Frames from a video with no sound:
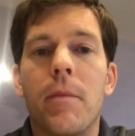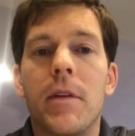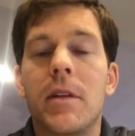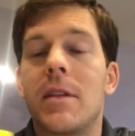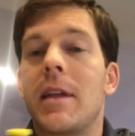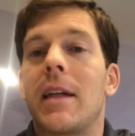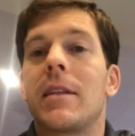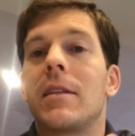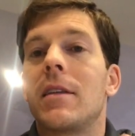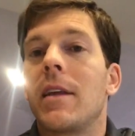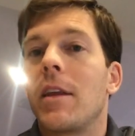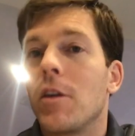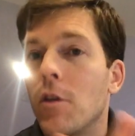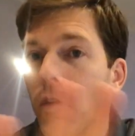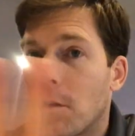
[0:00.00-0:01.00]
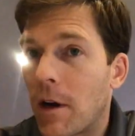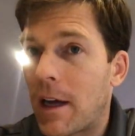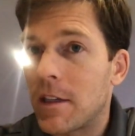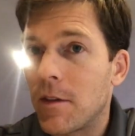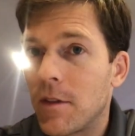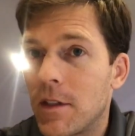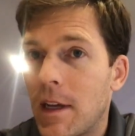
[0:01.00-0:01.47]
This is not to say that you'll
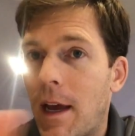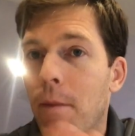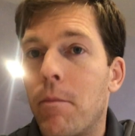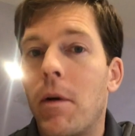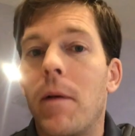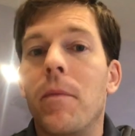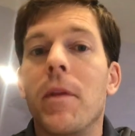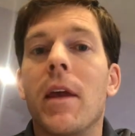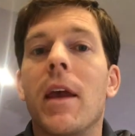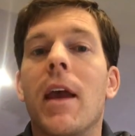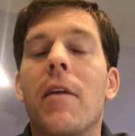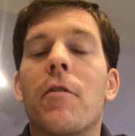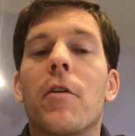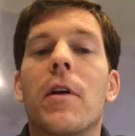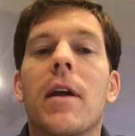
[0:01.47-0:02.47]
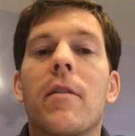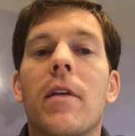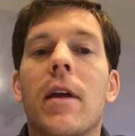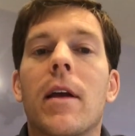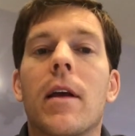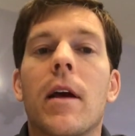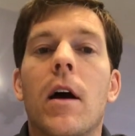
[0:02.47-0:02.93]
crash every time, but if you're
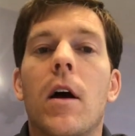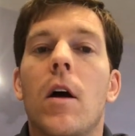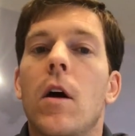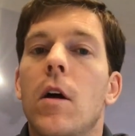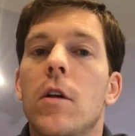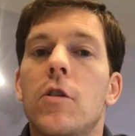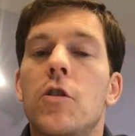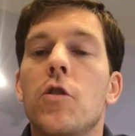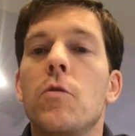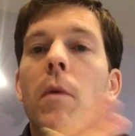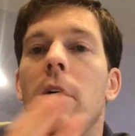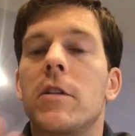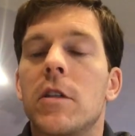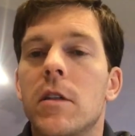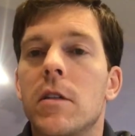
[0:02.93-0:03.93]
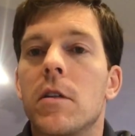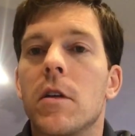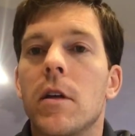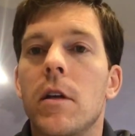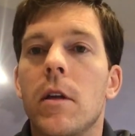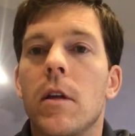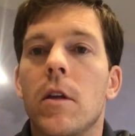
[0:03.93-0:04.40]
giving too much
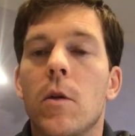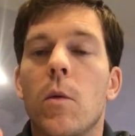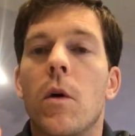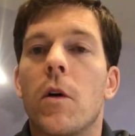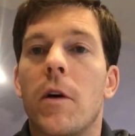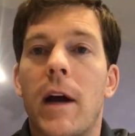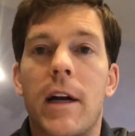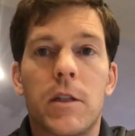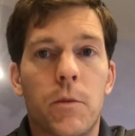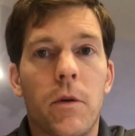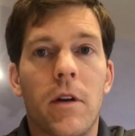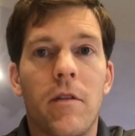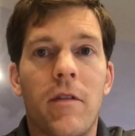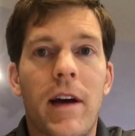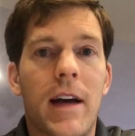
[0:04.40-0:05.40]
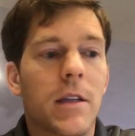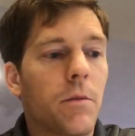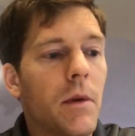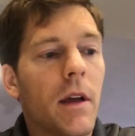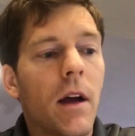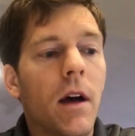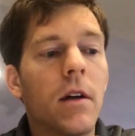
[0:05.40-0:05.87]
insulin, you will crash pretty
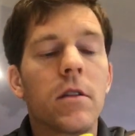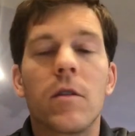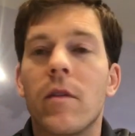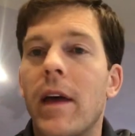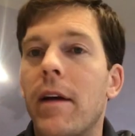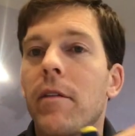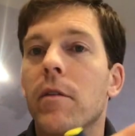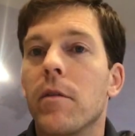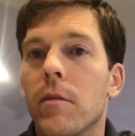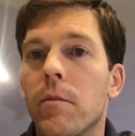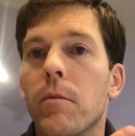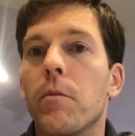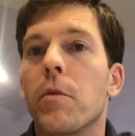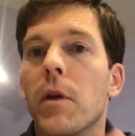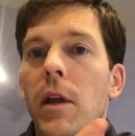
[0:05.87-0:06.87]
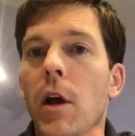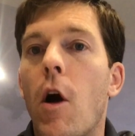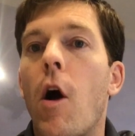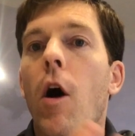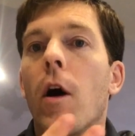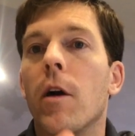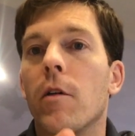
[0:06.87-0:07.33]
fast because of that pretty
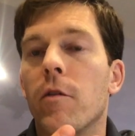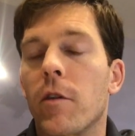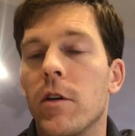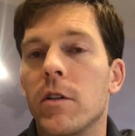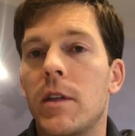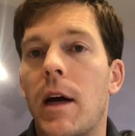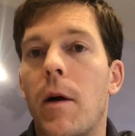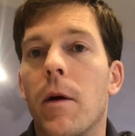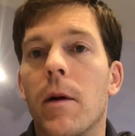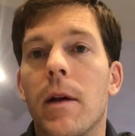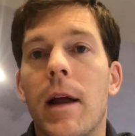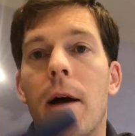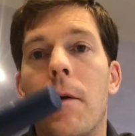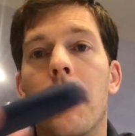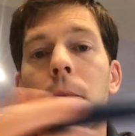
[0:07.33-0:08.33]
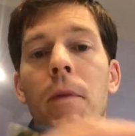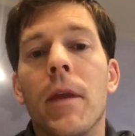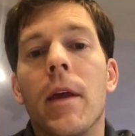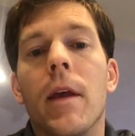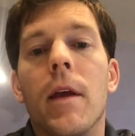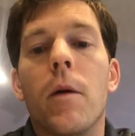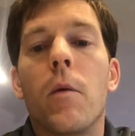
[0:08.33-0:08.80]
hard first hour. Now,
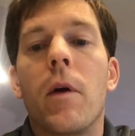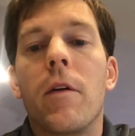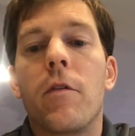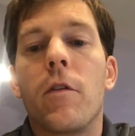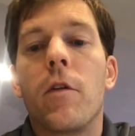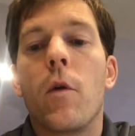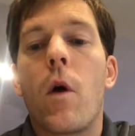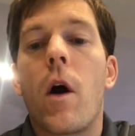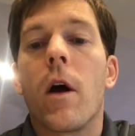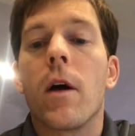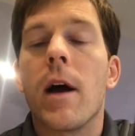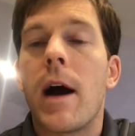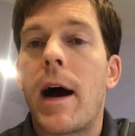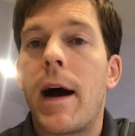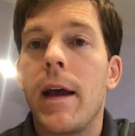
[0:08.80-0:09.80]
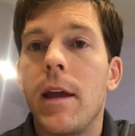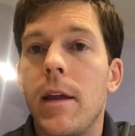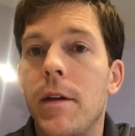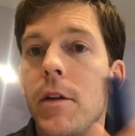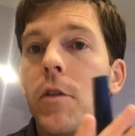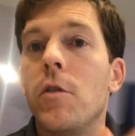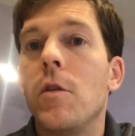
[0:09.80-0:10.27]
if you are high
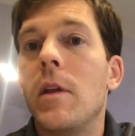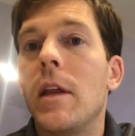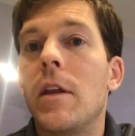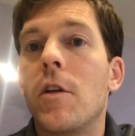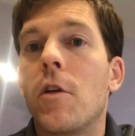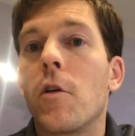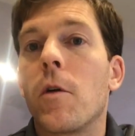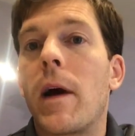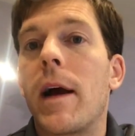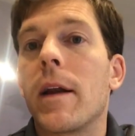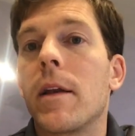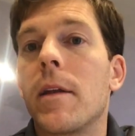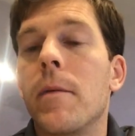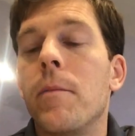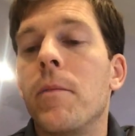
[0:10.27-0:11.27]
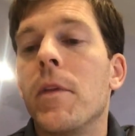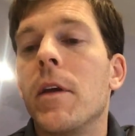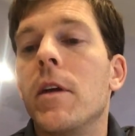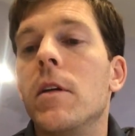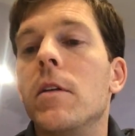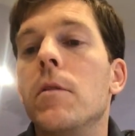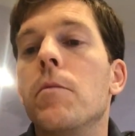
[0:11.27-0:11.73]
and you do need to correct,
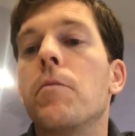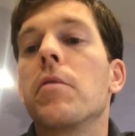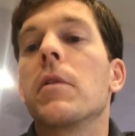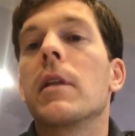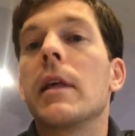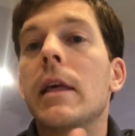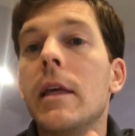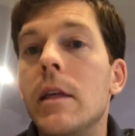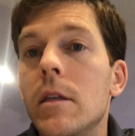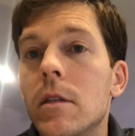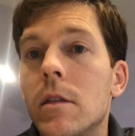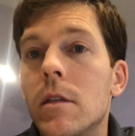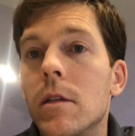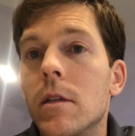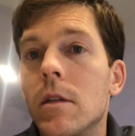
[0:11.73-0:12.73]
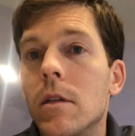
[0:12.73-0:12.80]
please